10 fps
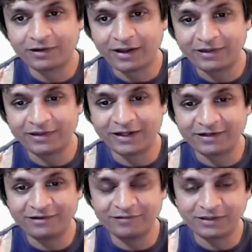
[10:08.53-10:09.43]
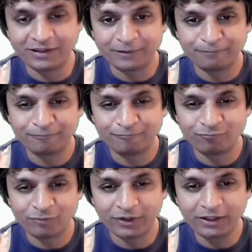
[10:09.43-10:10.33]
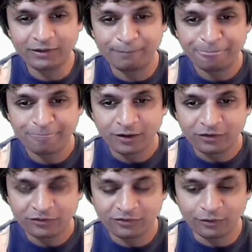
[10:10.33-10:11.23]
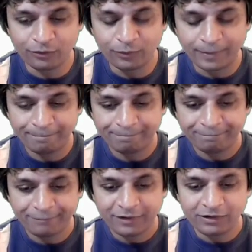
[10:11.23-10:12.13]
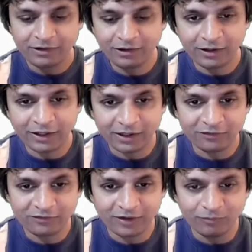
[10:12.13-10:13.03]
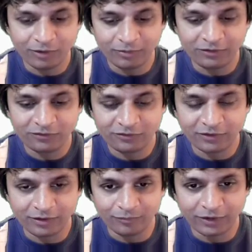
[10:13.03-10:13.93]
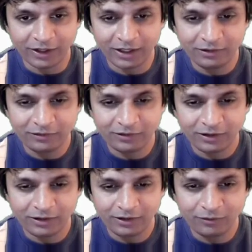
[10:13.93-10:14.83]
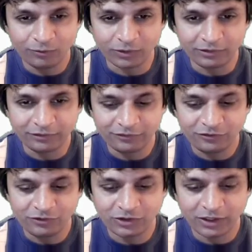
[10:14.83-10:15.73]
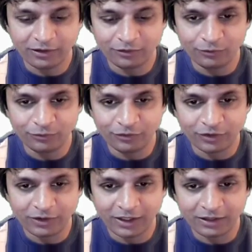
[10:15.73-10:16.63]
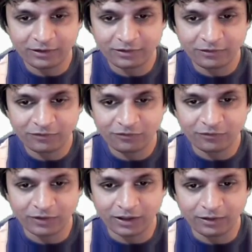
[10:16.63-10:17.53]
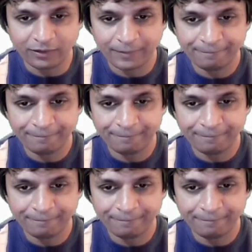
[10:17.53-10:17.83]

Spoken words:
other activity, right? So here I can say maybe string brand equals jo.get string